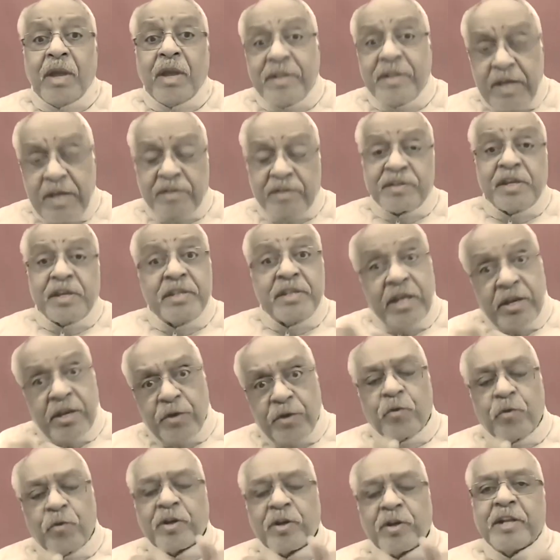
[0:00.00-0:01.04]
And they are saying that
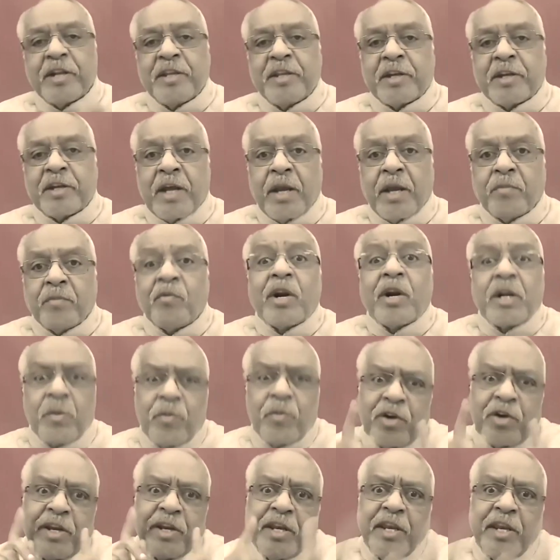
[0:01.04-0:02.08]
you don't get the time. What
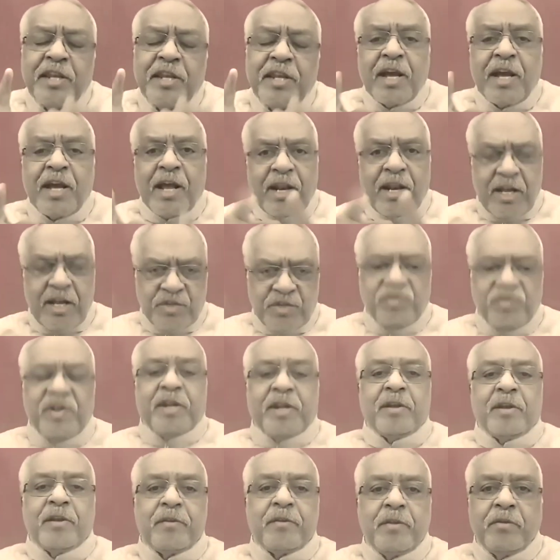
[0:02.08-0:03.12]
about in India last
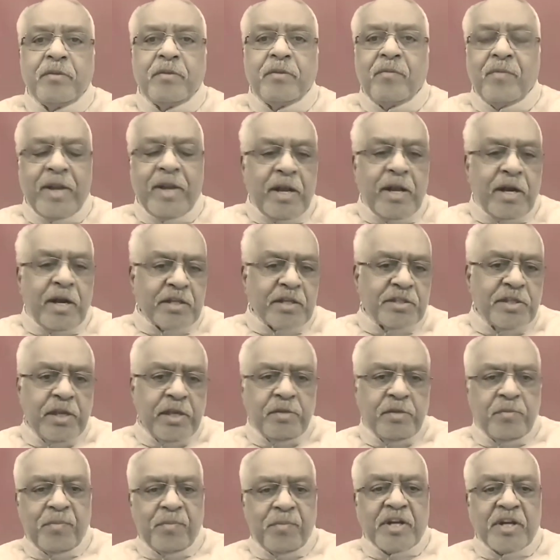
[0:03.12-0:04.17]
week, when I asked
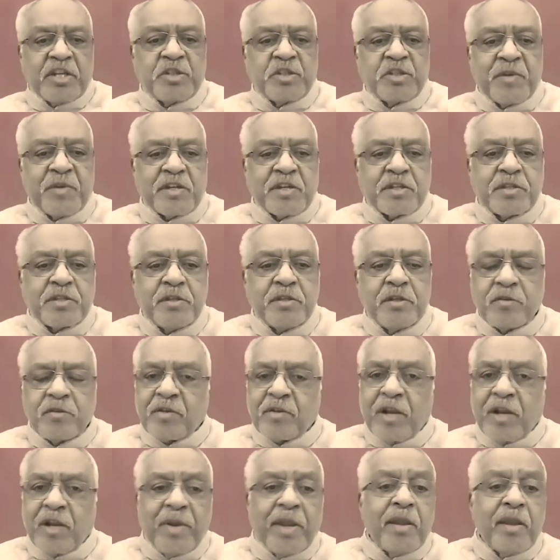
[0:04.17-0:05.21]
the participants,
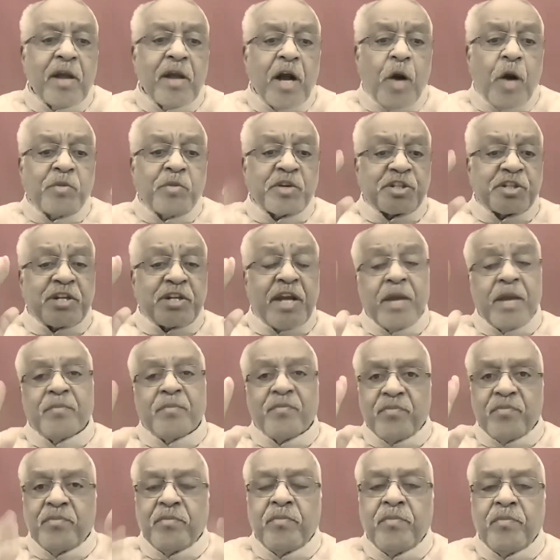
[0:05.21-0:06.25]
tell me, how much
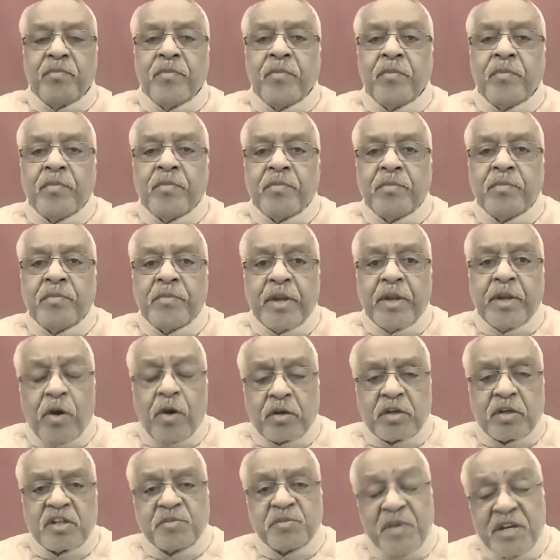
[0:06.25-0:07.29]
time the
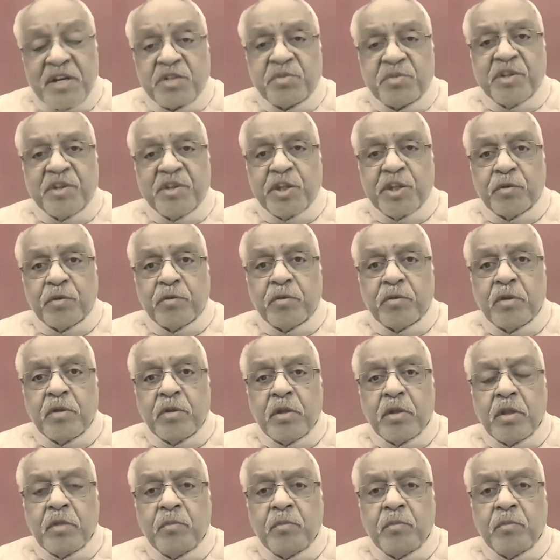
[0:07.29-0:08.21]
doctor spends with you?